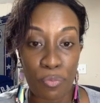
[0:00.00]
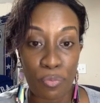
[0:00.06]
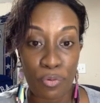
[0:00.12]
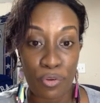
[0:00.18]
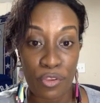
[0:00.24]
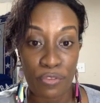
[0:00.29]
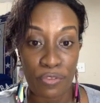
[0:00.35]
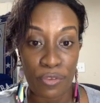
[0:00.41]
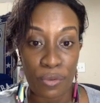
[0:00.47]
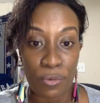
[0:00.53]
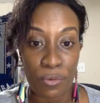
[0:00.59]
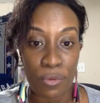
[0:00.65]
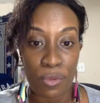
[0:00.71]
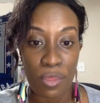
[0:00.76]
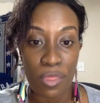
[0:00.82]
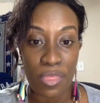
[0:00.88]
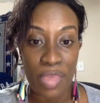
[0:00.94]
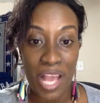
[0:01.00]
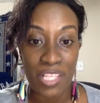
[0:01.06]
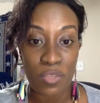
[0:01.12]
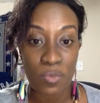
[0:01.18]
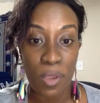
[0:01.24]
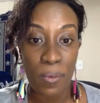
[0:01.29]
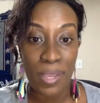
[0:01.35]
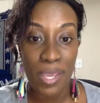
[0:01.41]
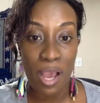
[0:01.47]
preview.
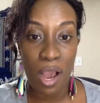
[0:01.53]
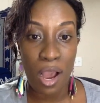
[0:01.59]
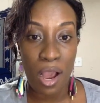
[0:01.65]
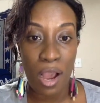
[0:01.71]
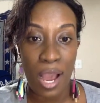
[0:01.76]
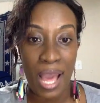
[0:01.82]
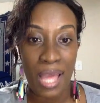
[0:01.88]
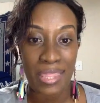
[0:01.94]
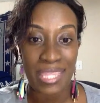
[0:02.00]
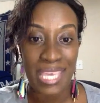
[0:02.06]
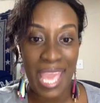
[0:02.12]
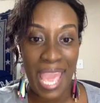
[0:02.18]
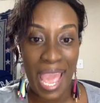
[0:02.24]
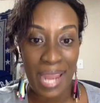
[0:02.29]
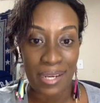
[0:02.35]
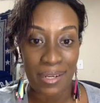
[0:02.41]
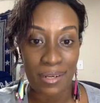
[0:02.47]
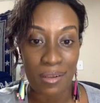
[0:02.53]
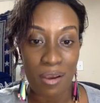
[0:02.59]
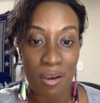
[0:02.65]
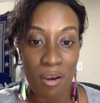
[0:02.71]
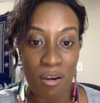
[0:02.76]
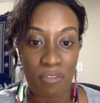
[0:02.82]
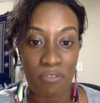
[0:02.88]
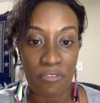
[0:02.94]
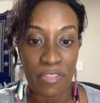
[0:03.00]
That's where we are at the end
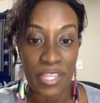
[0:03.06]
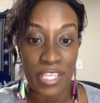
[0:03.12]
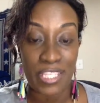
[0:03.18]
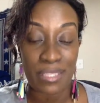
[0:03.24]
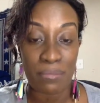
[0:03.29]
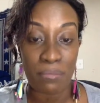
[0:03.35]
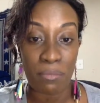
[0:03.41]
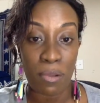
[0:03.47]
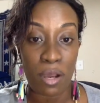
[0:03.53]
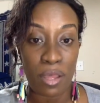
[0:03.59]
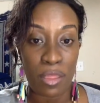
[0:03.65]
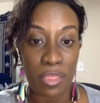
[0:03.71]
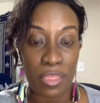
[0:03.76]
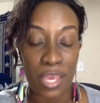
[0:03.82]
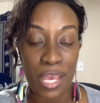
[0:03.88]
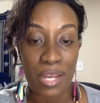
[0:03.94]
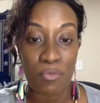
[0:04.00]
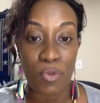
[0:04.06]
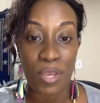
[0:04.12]
of this month.